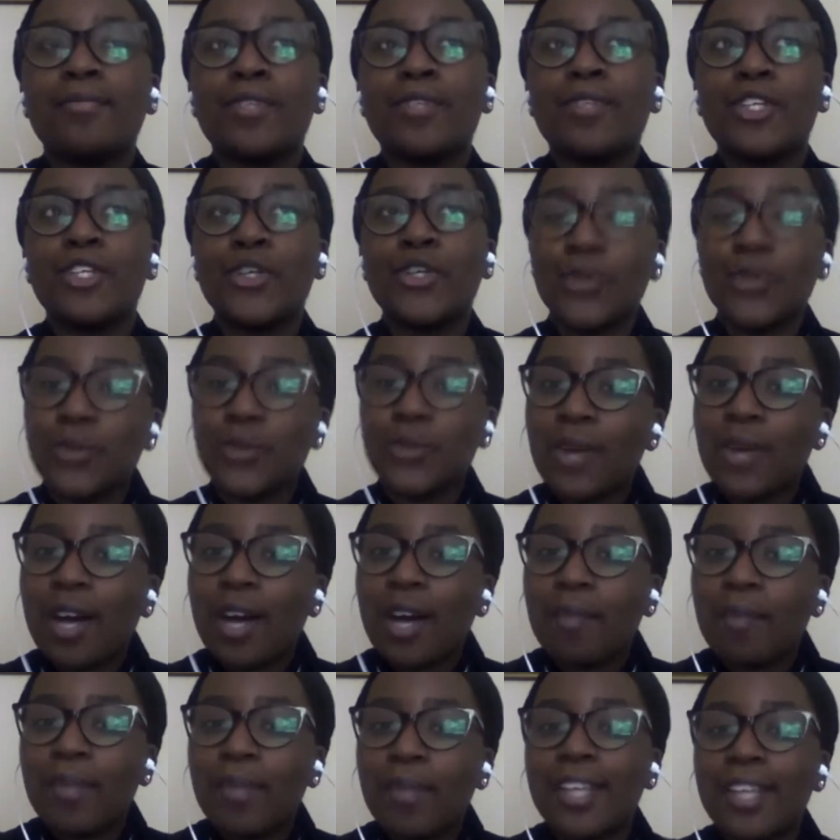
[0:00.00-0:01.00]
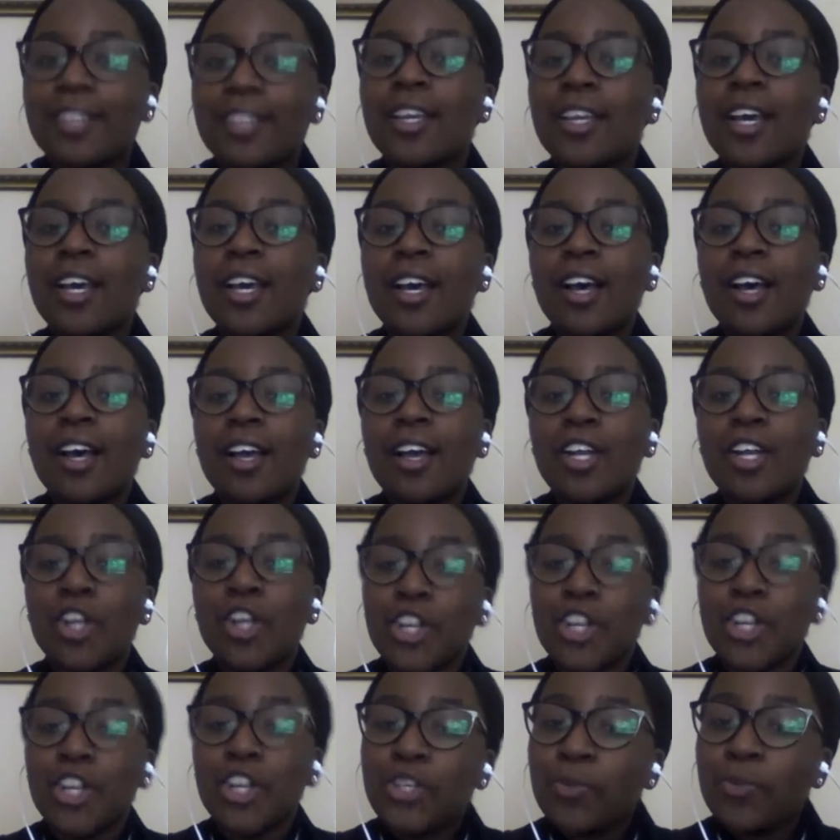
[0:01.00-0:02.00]
grew up and
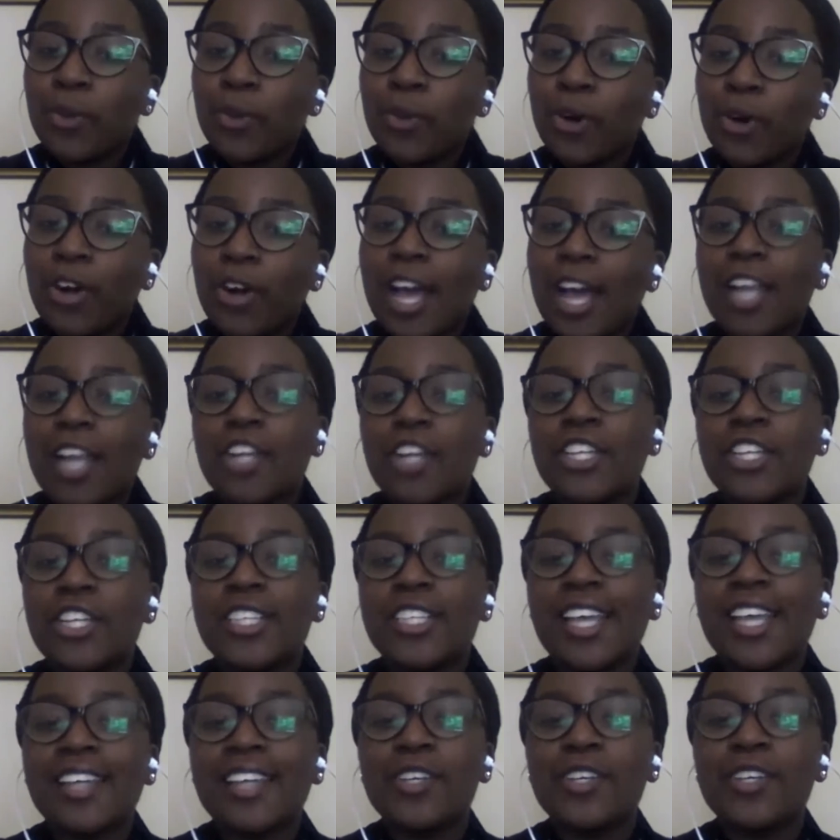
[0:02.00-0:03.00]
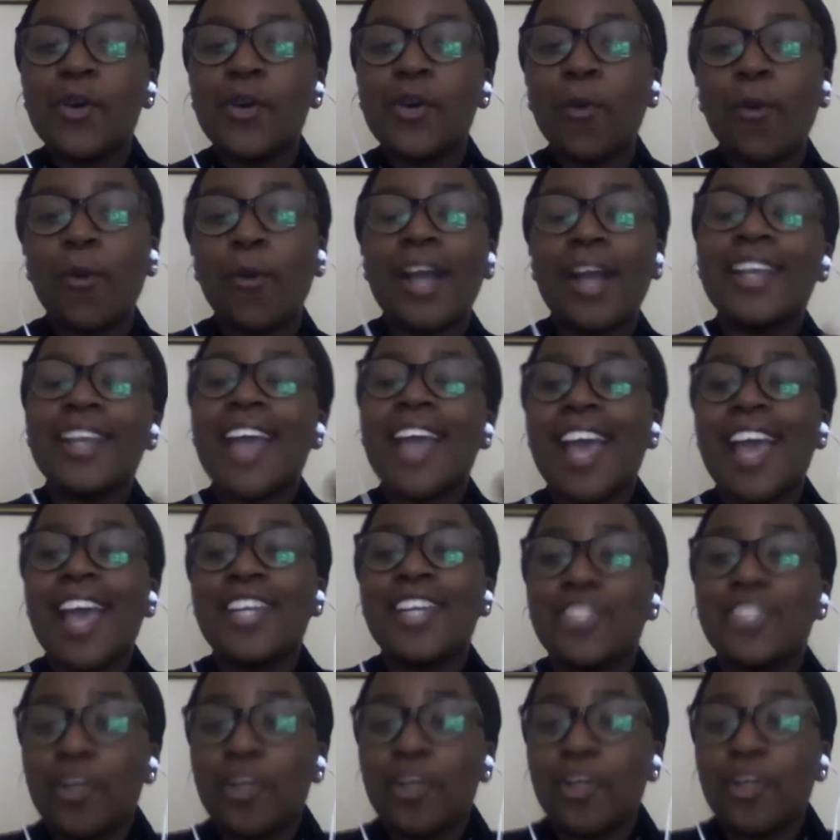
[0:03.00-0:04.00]
learned more, I learned that what I
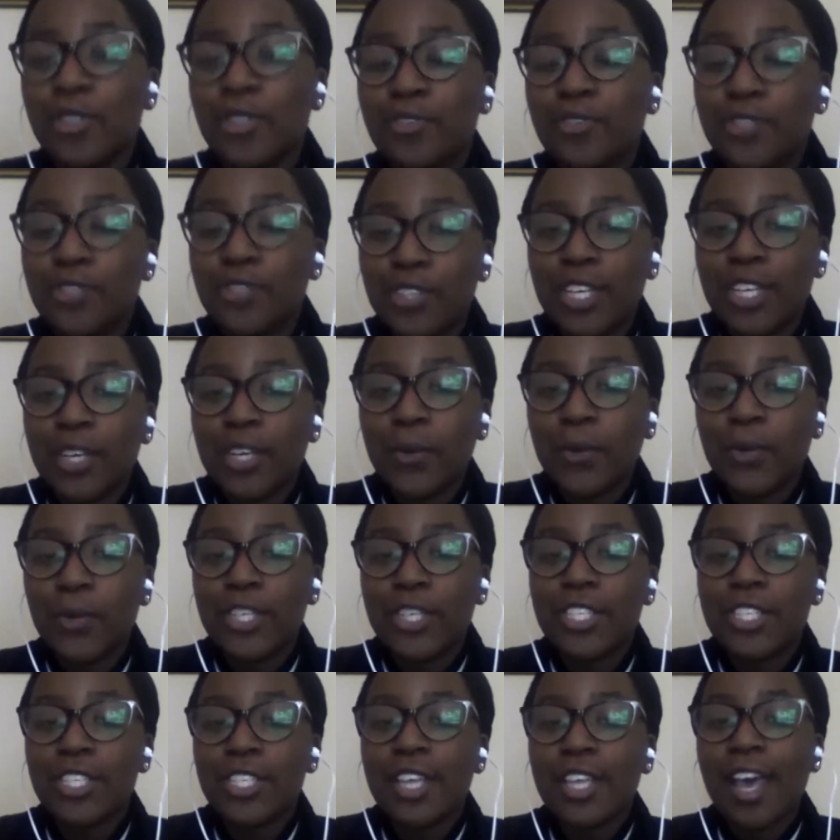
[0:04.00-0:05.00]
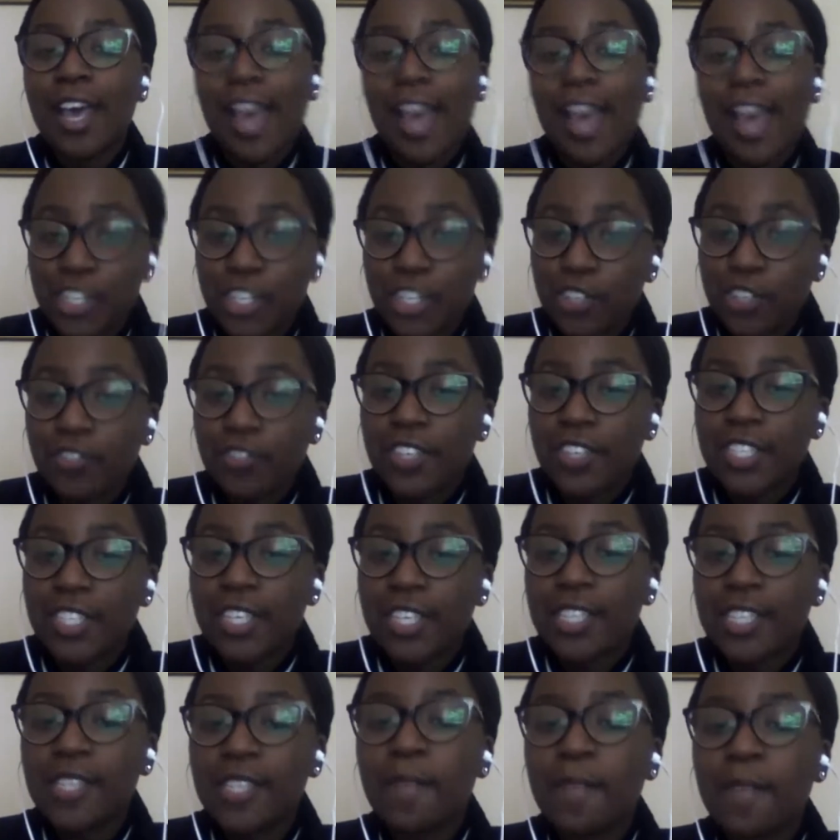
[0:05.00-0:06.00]
dreamt of doing was
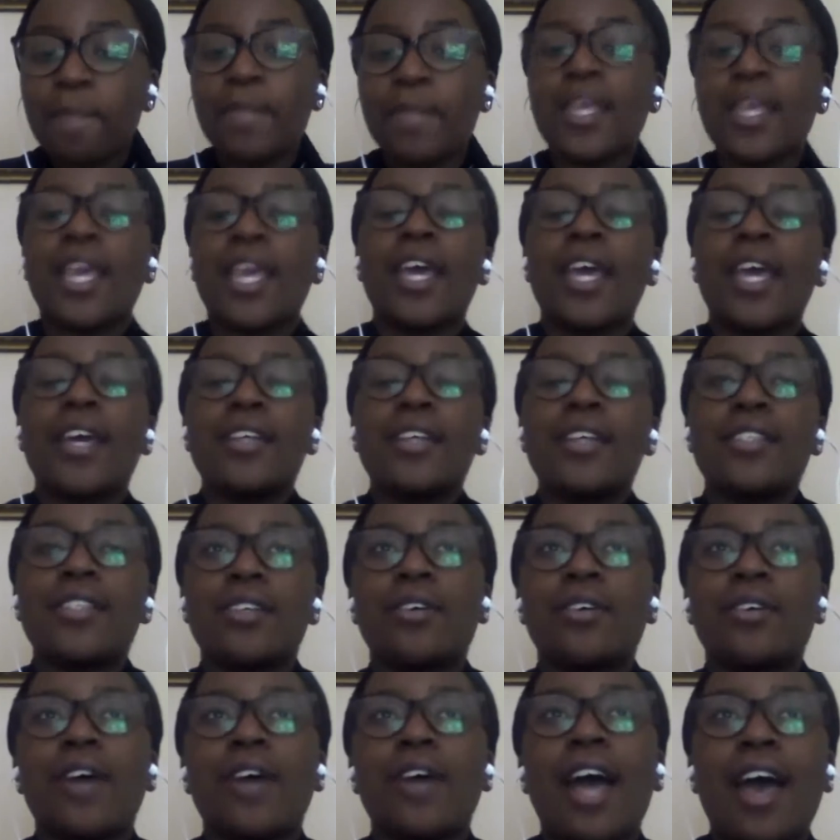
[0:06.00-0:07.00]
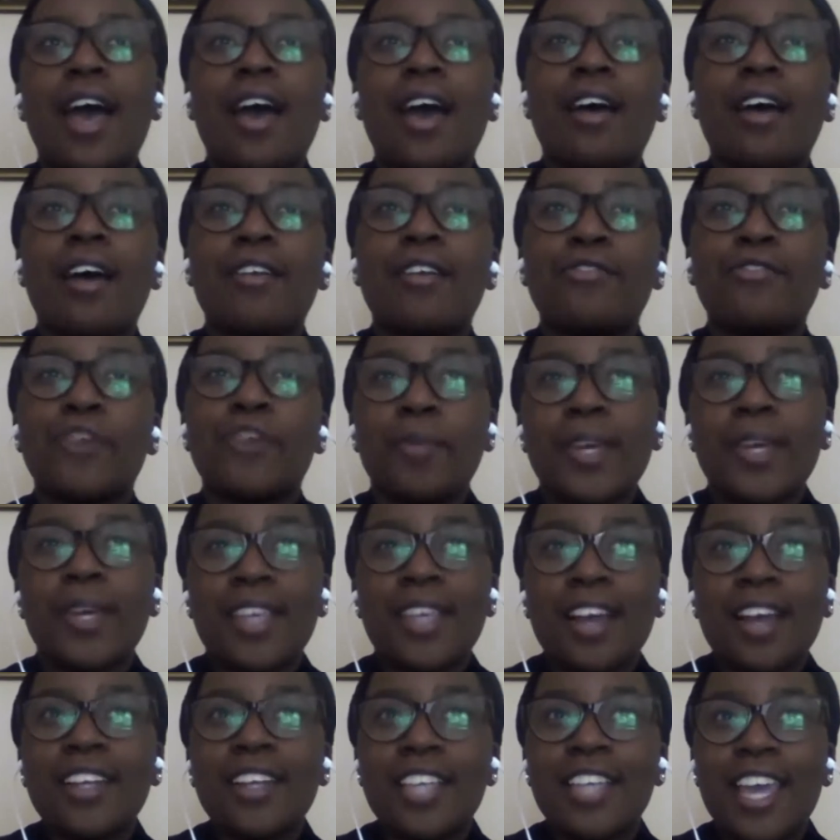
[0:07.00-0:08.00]
astrophysics. So from a
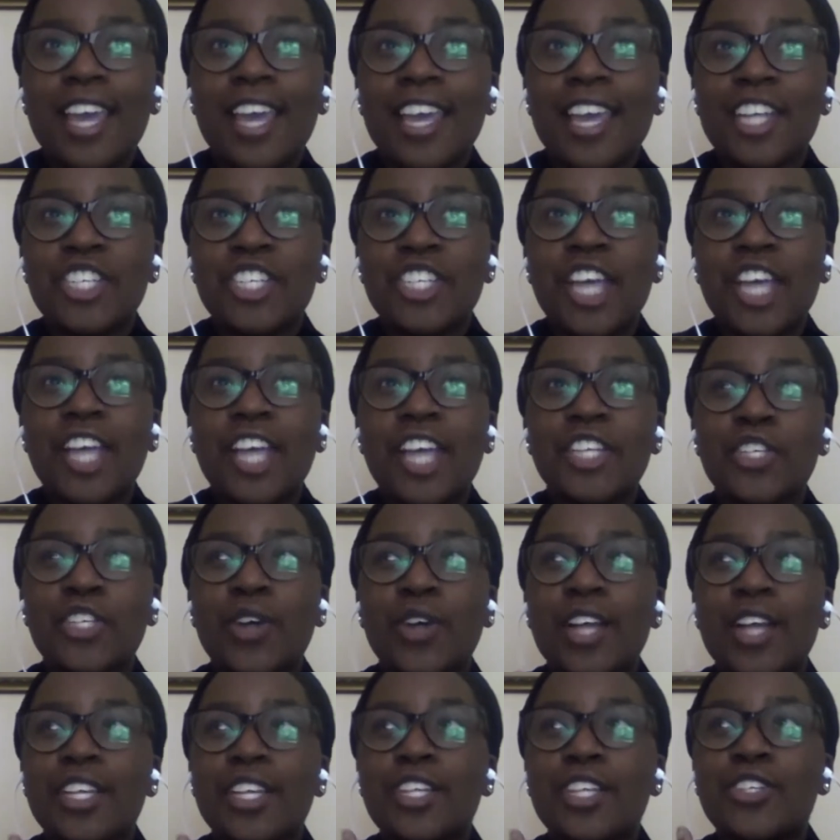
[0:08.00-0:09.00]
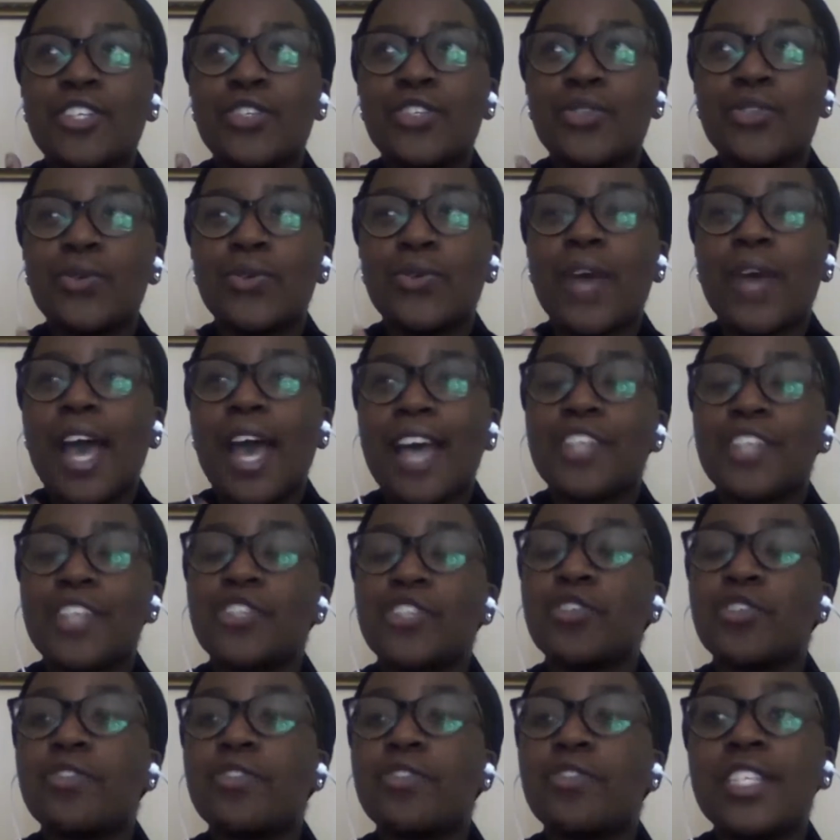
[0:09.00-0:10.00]
young age, I knew I wanted to do
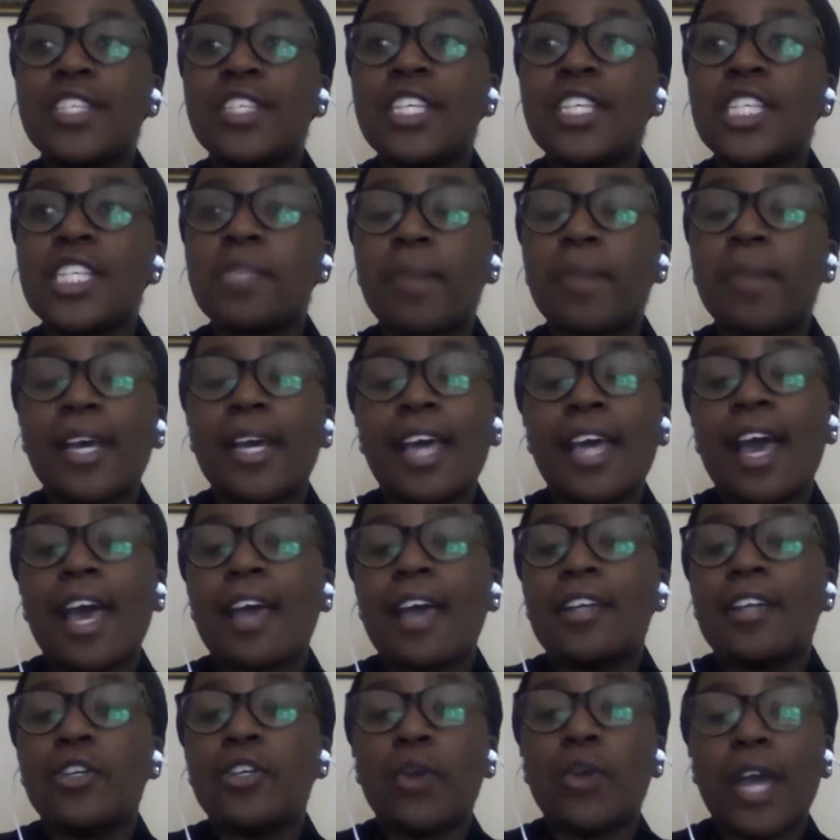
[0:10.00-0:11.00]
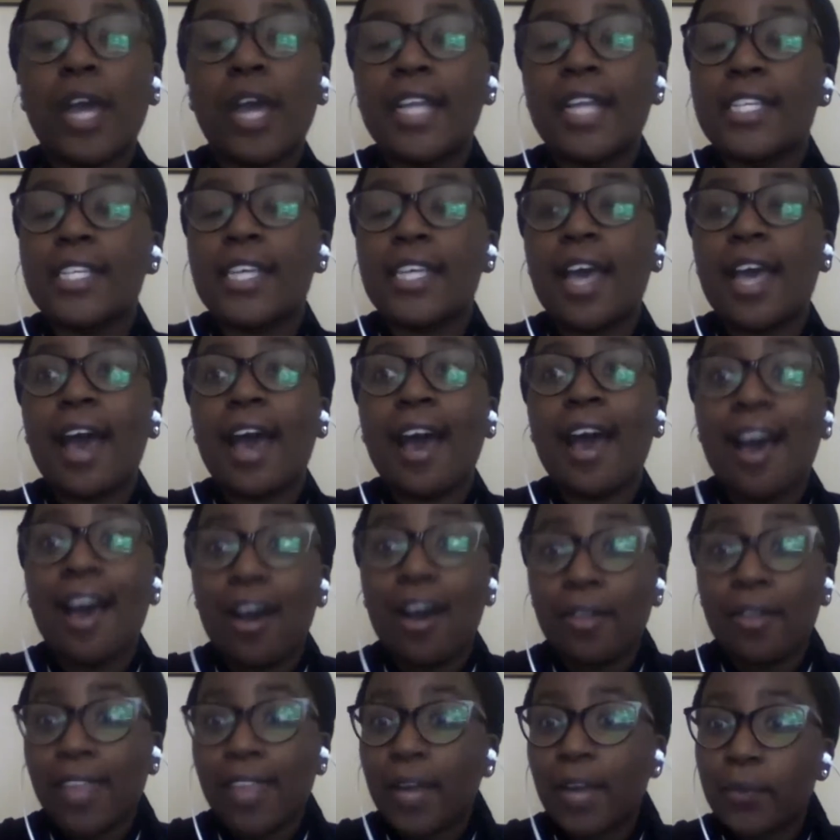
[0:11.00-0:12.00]
astrophysics, but I had no idea
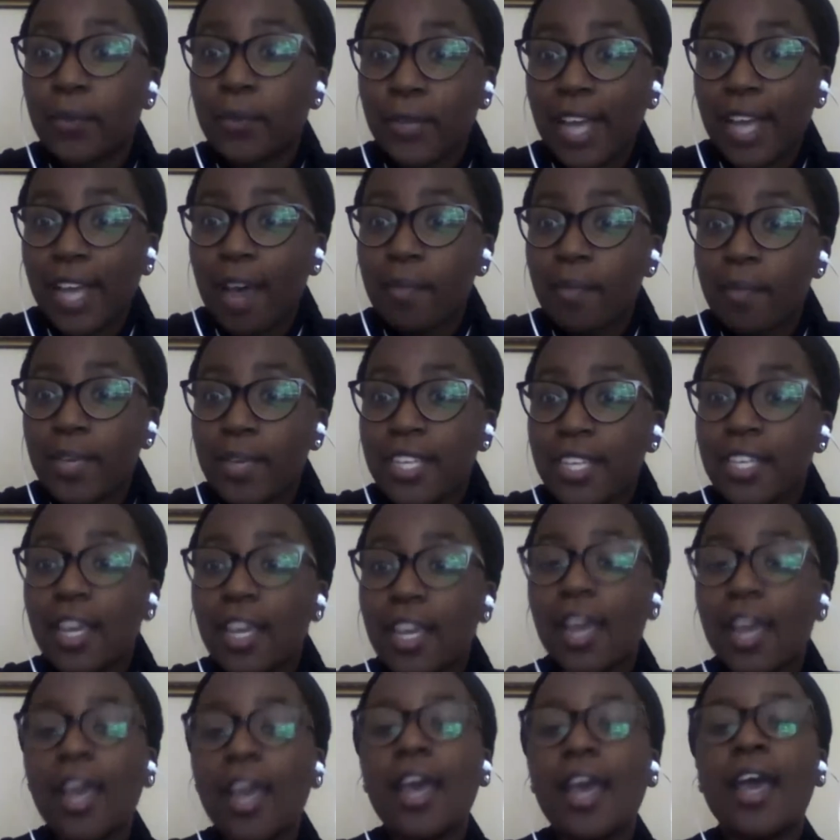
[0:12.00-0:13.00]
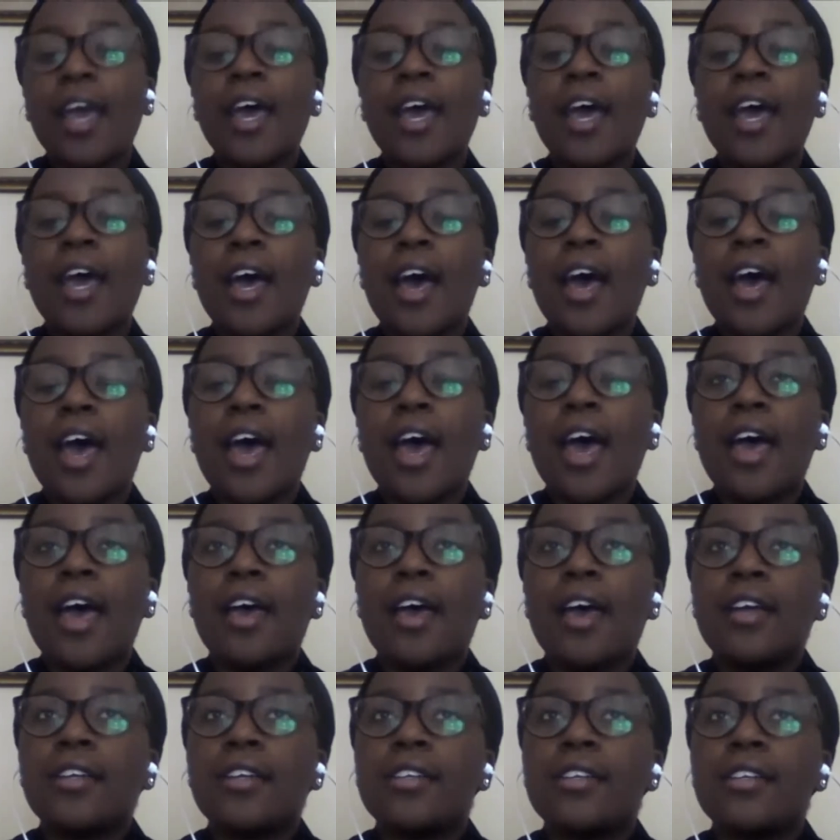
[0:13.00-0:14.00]
how that would happen. And